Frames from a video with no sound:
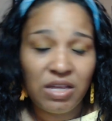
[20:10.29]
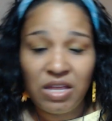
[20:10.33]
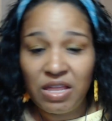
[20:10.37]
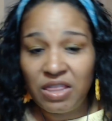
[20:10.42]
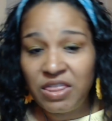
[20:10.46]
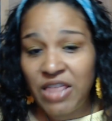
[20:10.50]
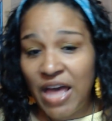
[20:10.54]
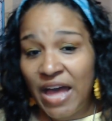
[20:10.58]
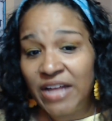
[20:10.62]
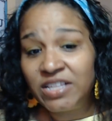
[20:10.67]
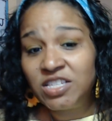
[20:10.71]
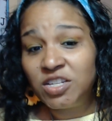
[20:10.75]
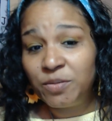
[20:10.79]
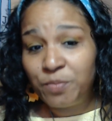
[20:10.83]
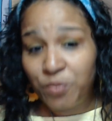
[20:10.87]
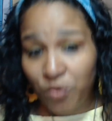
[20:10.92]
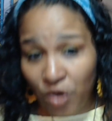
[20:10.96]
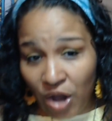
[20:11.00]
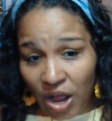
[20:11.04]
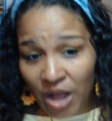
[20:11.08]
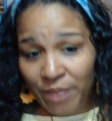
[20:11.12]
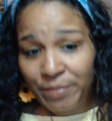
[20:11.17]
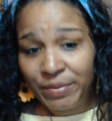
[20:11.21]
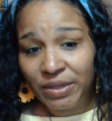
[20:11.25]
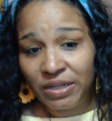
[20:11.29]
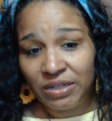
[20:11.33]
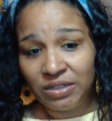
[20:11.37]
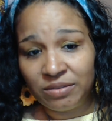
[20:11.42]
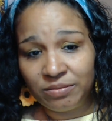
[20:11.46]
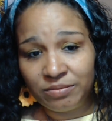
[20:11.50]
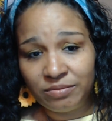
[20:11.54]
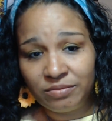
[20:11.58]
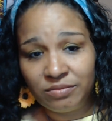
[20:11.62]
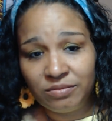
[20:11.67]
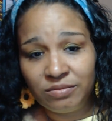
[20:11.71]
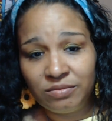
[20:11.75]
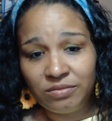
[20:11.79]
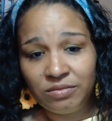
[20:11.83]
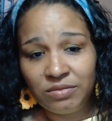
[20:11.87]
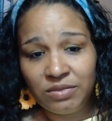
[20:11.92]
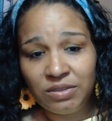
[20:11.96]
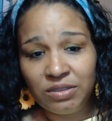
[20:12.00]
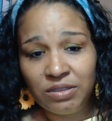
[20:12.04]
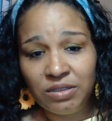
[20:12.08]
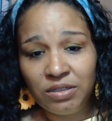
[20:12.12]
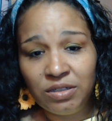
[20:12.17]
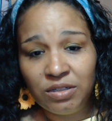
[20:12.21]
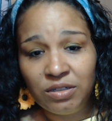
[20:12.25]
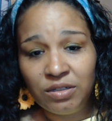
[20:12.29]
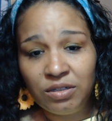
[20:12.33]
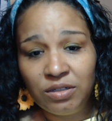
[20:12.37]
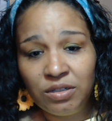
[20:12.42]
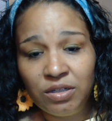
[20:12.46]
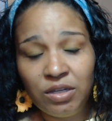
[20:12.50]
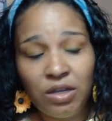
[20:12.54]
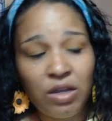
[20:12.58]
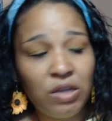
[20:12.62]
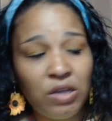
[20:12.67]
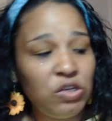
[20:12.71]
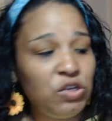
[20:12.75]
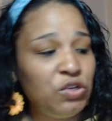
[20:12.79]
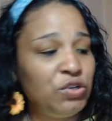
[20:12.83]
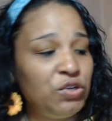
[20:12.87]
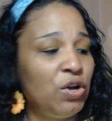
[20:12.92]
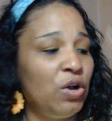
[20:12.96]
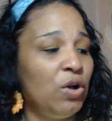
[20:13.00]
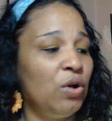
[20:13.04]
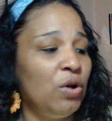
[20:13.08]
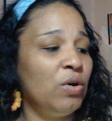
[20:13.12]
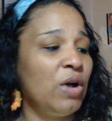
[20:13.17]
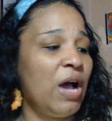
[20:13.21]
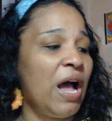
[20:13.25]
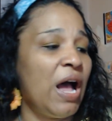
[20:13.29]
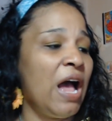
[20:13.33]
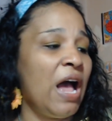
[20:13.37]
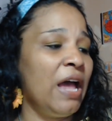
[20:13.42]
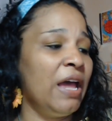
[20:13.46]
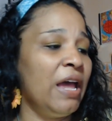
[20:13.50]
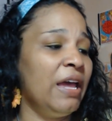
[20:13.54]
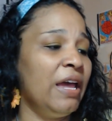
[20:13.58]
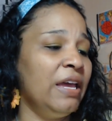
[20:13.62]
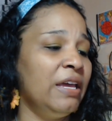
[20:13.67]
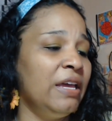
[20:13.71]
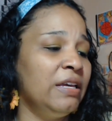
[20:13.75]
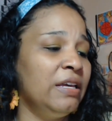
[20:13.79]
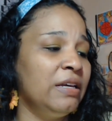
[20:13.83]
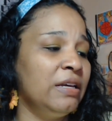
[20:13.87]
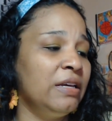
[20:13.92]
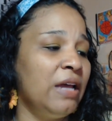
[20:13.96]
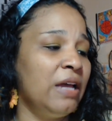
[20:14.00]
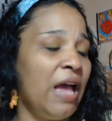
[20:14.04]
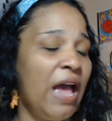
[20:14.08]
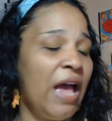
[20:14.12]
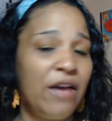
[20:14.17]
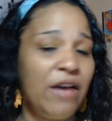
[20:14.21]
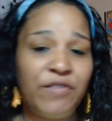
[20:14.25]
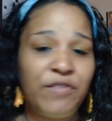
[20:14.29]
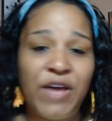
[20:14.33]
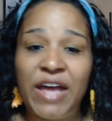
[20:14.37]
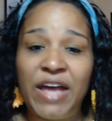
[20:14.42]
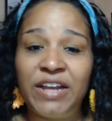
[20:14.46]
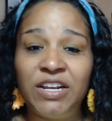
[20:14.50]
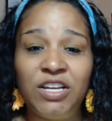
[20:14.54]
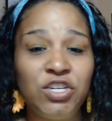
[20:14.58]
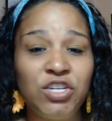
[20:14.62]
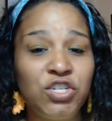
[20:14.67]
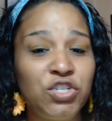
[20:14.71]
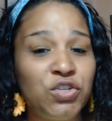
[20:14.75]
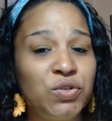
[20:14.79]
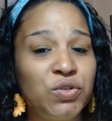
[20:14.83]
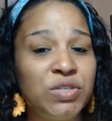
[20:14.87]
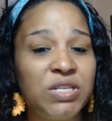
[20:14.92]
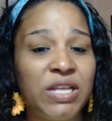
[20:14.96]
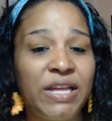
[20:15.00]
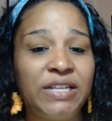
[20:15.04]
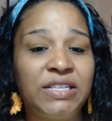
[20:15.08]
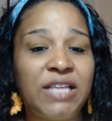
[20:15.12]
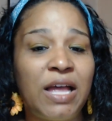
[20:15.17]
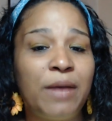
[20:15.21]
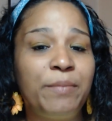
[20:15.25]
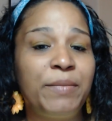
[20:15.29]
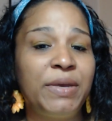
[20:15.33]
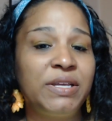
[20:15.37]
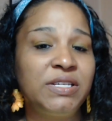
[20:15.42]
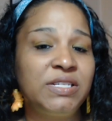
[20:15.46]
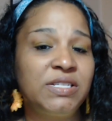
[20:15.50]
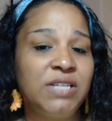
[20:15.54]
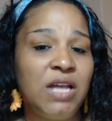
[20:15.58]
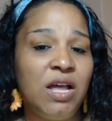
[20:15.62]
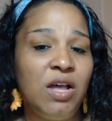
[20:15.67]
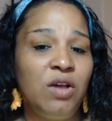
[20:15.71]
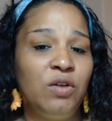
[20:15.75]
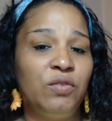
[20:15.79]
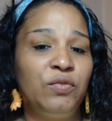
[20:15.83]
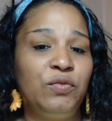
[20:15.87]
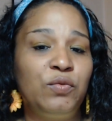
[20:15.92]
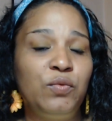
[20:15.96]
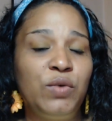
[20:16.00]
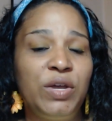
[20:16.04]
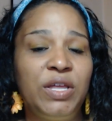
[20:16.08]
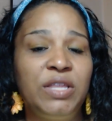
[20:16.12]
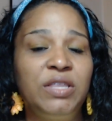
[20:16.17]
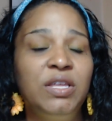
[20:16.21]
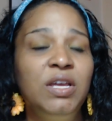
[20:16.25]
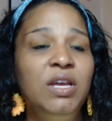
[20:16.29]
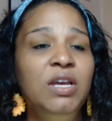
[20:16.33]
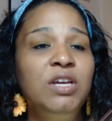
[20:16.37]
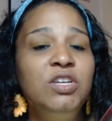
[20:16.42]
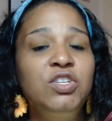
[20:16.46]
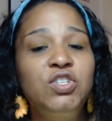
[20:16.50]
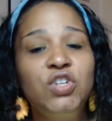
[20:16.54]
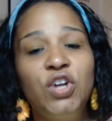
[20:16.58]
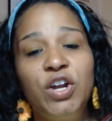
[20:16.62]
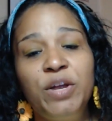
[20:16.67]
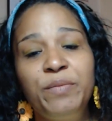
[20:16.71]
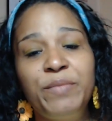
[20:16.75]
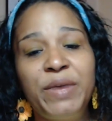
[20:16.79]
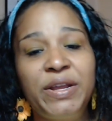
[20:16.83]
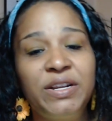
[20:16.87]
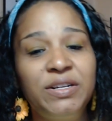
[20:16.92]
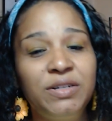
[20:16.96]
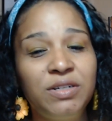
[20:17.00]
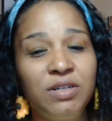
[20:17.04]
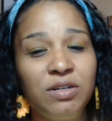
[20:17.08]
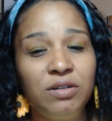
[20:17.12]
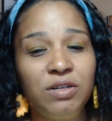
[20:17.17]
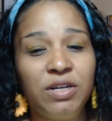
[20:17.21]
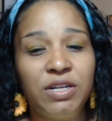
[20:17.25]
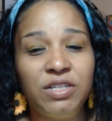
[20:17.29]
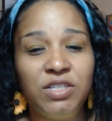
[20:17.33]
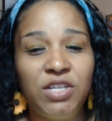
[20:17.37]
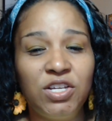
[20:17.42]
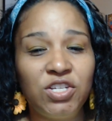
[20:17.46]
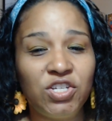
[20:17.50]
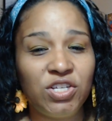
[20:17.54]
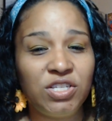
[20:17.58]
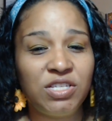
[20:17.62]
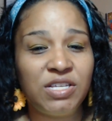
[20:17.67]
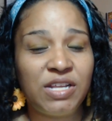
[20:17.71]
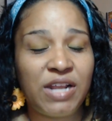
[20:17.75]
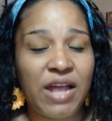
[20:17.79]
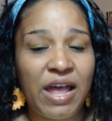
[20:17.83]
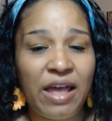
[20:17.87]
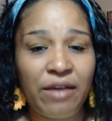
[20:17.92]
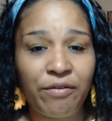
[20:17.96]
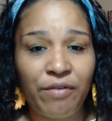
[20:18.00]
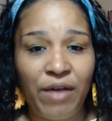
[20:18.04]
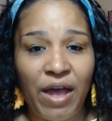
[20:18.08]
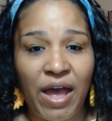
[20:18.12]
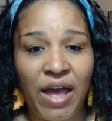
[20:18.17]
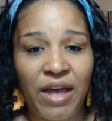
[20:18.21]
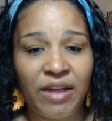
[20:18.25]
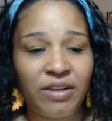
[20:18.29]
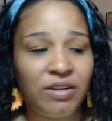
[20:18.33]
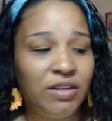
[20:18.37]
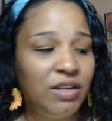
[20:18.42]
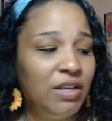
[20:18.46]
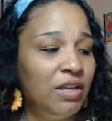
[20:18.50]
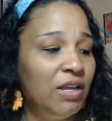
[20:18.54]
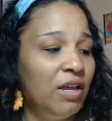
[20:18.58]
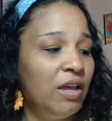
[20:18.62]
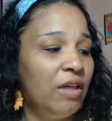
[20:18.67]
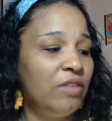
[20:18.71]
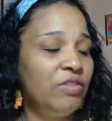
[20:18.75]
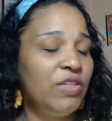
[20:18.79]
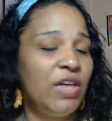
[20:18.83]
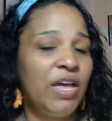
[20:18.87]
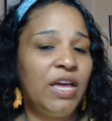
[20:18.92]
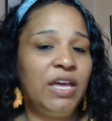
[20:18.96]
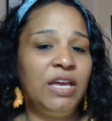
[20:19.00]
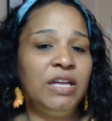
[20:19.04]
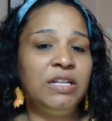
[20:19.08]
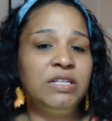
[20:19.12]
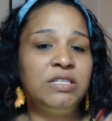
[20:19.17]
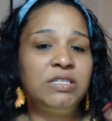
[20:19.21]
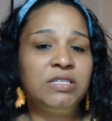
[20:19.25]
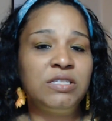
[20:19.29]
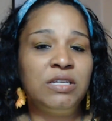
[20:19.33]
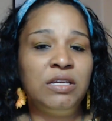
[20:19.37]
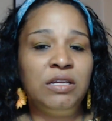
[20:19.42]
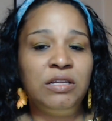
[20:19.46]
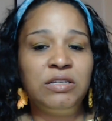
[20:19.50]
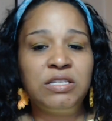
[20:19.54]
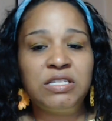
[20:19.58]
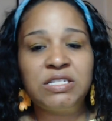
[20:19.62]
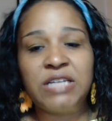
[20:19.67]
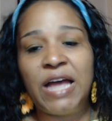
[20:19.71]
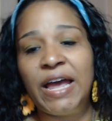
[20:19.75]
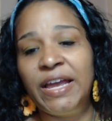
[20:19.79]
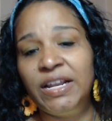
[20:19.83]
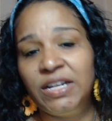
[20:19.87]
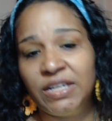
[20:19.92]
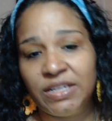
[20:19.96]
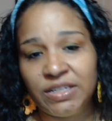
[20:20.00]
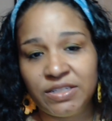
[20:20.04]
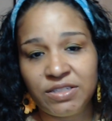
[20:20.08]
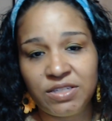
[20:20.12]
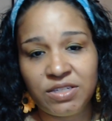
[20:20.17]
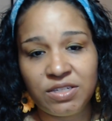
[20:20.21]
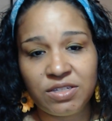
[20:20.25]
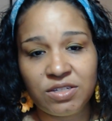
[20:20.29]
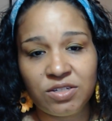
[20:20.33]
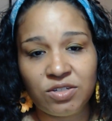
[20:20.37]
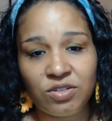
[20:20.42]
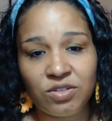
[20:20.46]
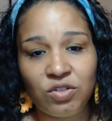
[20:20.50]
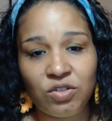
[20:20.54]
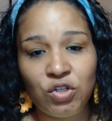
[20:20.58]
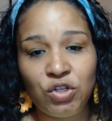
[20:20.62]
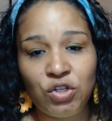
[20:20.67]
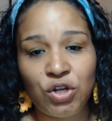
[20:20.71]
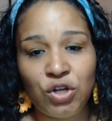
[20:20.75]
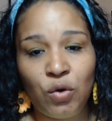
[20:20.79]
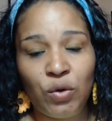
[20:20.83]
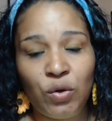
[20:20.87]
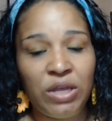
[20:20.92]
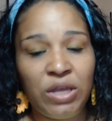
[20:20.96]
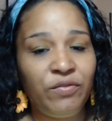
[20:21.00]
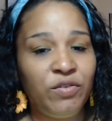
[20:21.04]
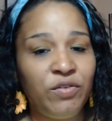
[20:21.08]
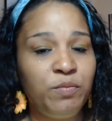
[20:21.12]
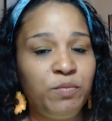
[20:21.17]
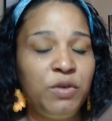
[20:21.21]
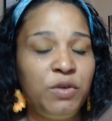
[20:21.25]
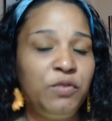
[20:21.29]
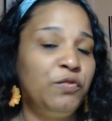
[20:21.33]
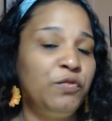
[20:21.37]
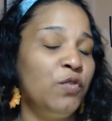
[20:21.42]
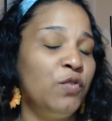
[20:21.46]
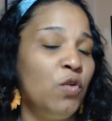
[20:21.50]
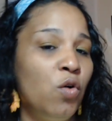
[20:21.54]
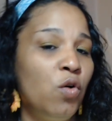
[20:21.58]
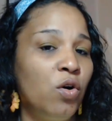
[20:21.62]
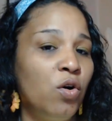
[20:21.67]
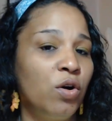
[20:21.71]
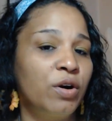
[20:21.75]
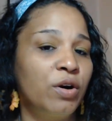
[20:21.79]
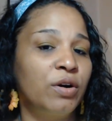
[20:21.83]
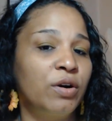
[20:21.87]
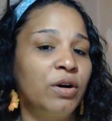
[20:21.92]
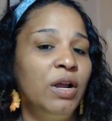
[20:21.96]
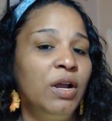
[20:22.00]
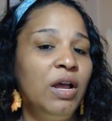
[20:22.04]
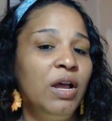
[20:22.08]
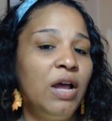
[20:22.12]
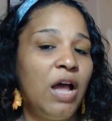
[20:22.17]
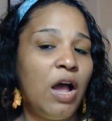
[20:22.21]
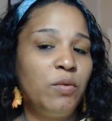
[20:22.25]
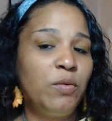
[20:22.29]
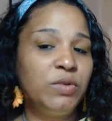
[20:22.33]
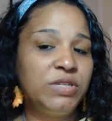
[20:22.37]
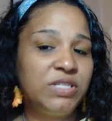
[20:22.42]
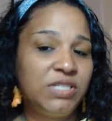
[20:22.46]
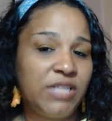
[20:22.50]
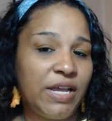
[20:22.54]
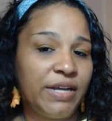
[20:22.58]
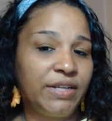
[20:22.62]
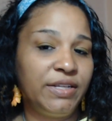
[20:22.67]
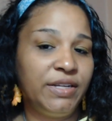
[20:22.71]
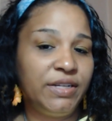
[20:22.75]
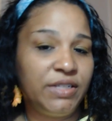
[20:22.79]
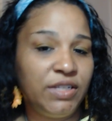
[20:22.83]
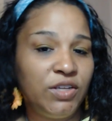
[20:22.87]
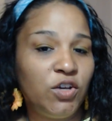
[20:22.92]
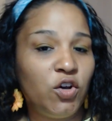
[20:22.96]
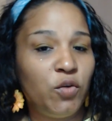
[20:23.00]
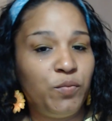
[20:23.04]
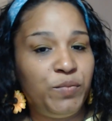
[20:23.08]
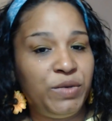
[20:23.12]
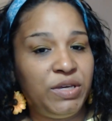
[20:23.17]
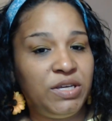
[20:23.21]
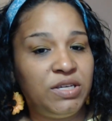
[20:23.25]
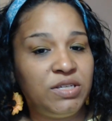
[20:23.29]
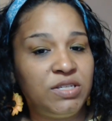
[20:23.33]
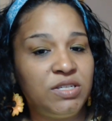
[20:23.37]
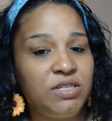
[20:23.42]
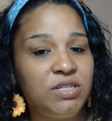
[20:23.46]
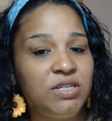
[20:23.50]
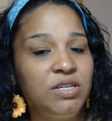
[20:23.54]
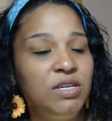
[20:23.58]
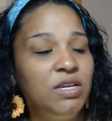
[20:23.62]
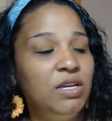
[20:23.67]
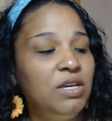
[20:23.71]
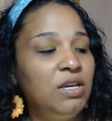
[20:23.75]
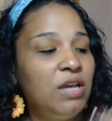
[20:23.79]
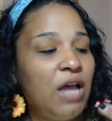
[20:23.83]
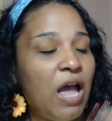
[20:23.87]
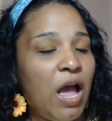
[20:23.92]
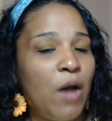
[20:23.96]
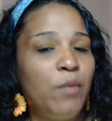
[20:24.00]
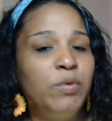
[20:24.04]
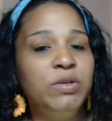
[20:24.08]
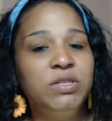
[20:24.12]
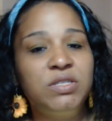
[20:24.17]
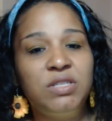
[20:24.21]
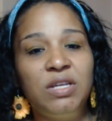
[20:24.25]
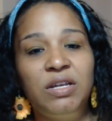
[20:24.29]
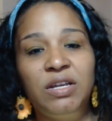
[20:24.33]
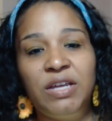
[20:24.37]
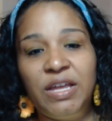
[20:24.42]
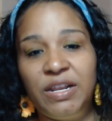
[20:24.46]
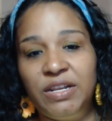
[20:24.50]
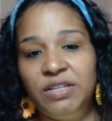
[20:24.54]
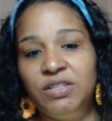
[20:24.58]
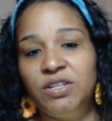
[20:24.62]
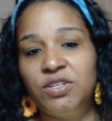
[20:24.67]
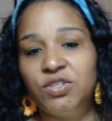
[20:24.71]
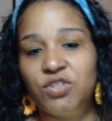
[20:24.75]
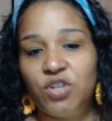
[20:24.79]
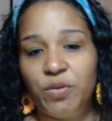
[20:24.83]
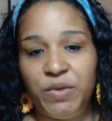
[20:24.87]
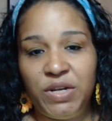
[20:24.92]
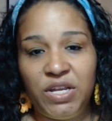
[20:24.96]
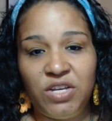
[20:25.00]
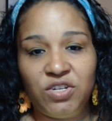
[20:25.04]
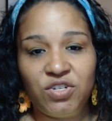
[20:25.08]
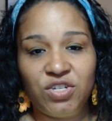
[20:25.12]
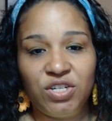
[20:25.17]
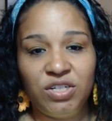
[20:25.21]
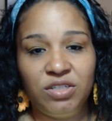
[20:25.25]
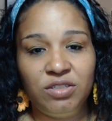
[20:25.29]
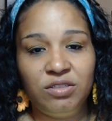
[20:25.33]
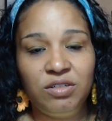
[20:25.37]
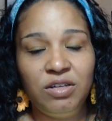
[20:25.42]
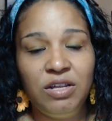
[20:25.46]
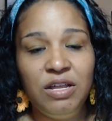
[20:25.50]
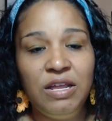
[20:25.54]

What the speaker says: That's a problem. I have had issues like that myself with certain medical conditions that I've had, that it's silenced. Even before I was technically obese, I was getting discrimination.